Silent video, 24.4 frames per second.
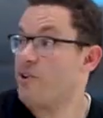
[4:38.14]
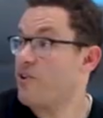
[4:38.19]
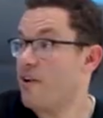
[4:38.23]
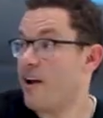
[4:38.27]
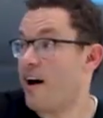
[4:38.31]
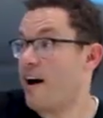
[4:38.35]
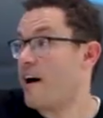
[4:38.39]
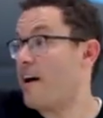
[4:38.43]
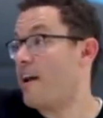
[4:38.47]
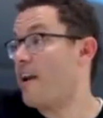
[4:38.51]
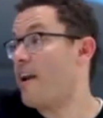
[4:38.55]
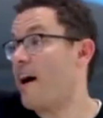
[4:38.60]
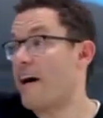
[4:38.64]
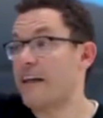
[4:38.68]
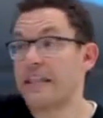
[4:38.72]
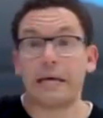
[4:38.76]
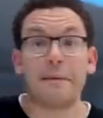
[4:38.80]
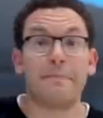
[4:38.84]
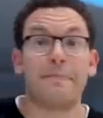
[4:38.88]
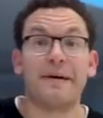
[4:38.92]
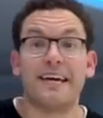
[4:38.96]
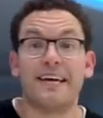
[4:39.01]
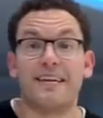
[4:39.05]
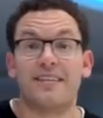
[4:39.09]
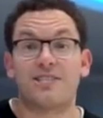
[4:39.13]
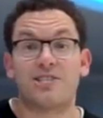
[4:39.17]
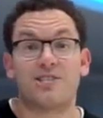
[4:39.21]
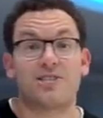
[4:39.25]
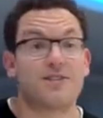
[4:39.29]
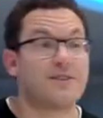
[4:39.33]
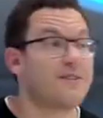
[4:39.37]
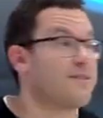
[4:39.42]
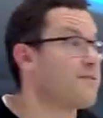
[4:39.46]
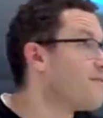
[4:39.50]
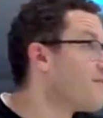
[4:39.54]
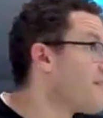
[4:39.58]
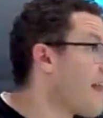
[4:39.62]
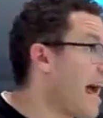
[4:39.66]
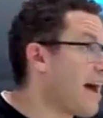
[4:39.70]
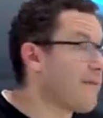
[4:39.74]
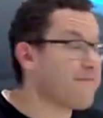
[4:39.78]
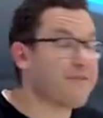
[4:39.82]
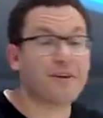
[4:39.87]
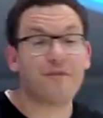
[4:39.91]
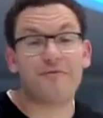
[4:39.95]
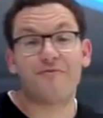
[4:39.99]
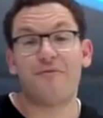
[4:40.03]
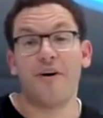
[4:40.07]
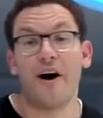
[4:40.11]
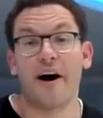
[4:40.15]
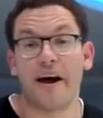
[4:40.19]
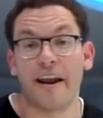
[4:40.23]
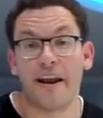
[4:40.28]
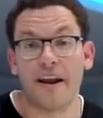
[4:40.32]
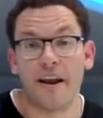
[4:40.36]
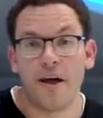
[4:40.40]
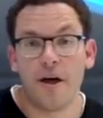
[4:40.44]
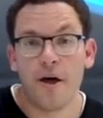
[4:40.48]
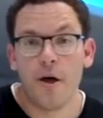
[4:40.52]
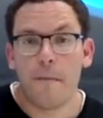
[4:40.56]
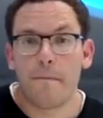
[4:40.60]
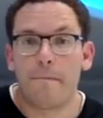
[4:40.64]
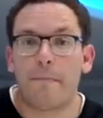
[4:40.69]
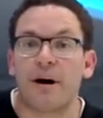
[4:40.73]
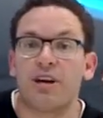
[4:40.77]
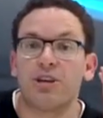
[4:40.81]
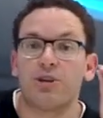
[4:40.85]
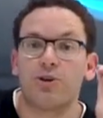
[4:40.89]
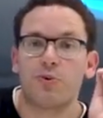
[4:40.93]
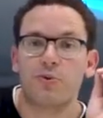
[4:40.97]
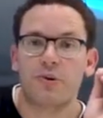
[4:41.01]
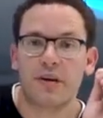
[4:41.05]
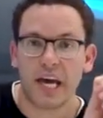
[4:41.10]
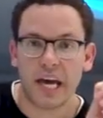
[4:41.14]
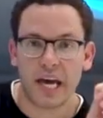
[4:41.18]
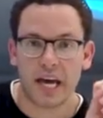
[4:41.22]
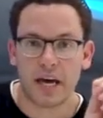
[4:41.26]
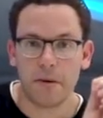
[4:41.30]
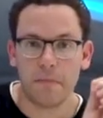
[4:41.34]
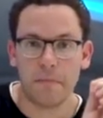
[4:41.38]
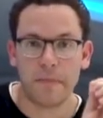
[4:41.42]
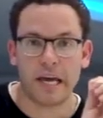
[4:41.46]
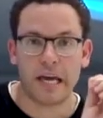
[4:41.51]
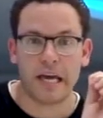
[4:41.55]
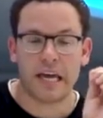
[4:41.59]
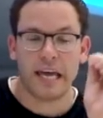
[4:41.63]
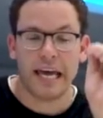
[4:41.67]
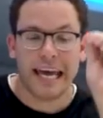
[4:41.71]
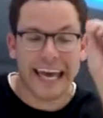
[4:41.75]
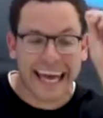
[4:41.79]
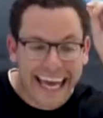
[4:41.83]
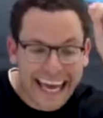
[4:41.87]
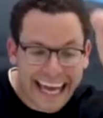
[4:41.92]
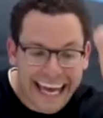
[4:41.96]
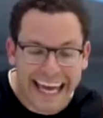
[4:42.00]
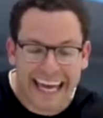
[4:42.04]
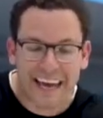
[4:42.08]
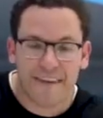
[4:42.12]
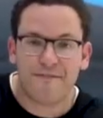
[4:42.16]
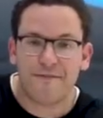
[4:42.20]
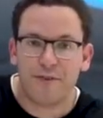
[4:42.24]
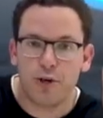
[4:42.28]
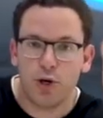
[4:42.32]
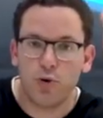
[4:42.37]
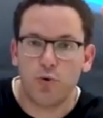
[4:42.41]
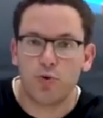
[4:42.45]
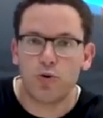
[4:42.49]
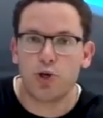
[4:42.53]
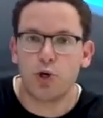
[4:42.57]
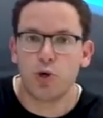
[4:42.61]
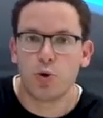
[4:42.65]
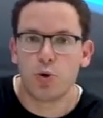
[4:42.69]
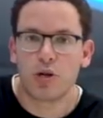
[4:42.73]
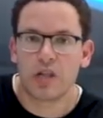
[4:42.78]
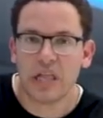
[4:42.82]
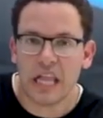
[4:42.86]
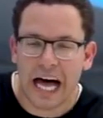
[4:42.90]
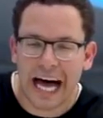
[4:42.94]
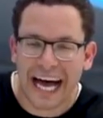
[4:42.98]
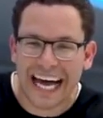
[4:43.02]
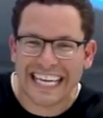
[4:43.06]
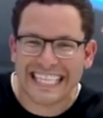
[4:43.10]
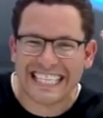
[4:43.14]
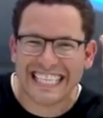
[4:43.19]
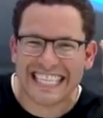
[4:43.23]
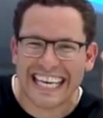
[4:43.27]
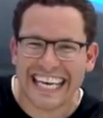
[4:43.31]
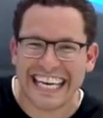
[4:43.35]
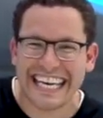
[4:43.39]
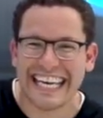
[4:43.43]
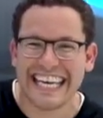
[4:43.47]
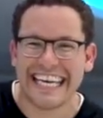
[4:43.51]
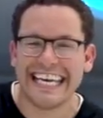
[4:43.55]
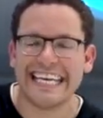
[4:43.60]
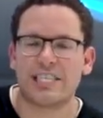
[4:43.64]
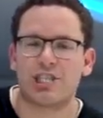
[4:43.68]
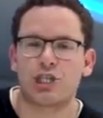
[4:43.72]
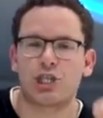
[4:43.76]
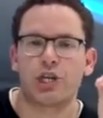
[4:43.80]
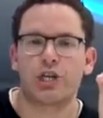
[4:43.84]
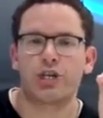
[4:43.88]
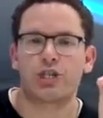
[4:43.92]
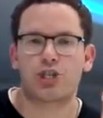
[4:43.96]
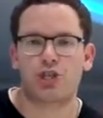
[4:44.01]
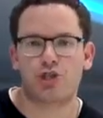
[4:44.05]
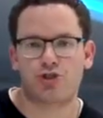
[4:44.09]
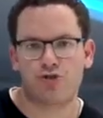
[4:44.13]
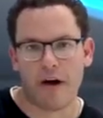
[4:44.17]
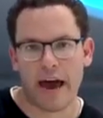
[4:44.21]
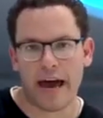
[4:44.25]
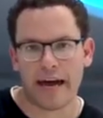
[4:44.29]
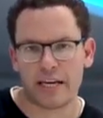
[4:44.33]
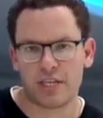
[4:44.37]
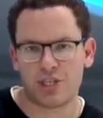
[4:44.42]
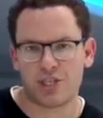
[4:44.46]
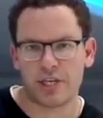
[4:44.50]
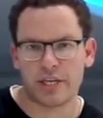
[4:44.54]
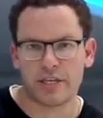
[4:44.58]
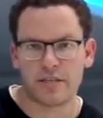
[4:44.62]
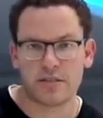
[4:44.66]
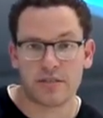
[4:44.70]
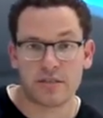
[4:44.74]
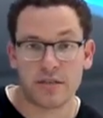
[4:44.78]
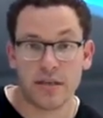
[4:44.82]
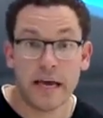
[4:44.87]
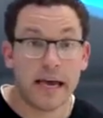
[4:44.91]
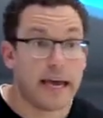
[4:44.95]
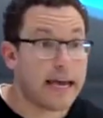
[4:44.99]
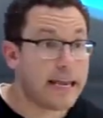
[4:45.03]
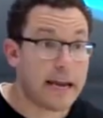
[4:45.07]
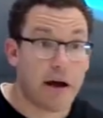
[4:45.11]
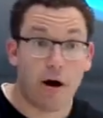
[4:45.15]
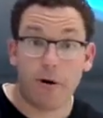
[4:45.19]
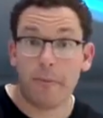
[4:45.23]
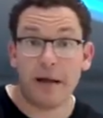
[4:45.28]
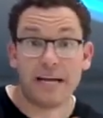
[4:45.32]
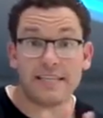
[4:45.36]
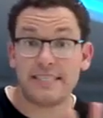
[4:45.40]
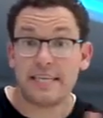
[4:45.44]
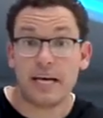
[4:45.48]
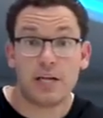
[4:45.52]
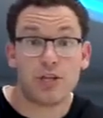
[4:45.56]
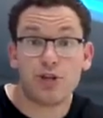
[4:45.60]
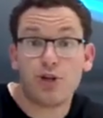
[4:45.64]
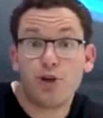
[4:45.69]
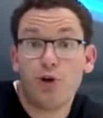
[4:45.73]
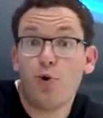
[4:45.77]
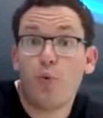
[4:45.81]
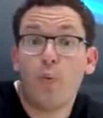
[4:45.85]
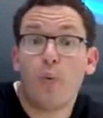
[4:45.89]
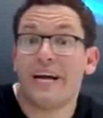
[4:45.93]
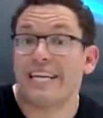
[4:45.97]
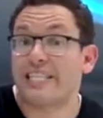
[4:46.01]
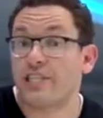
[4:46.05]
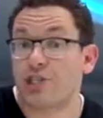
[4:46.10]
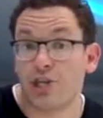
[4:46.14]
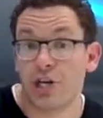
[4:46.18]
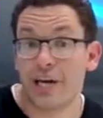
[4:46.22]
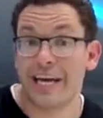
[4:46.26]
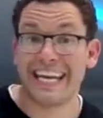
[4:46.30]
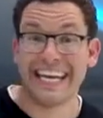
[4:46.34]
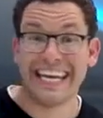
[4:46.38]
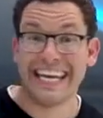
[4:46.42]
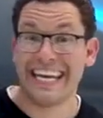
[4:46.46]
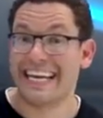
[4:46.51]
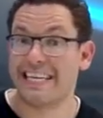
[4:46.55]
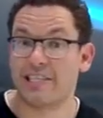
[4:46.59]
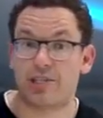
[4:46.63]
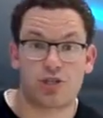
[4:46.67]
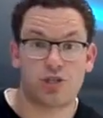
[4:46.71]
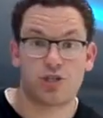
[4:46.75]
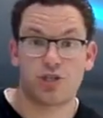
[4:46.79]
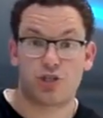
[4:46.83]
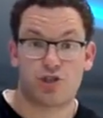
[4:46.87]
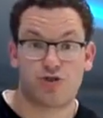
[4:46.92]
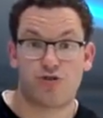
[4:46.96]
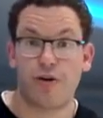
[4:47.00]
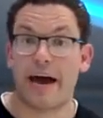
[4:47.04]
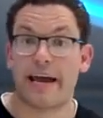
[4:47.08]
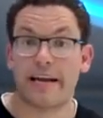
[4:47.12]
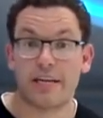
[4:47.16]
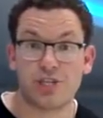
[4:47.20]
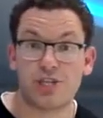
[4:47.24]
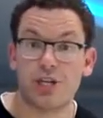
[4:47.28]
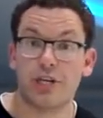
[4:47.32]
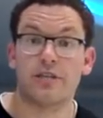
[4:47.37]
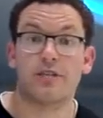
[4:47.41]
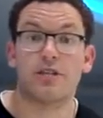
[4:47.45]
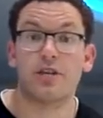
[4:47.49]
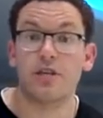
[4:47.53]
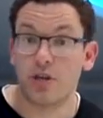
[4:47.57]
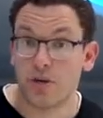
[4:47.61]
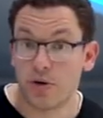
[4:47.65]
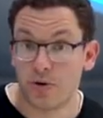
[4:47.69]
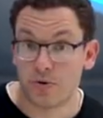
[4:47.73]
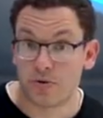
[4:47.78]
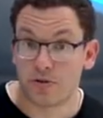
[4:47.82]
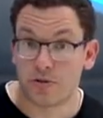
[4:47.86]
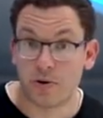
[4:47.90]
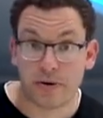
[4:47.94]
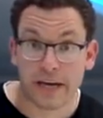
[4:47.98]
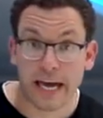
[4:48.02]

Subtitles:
you're not on the beach having fun. But you can be, if you utilize niche strategies. Now, I'm not telling you which niche strategy to use,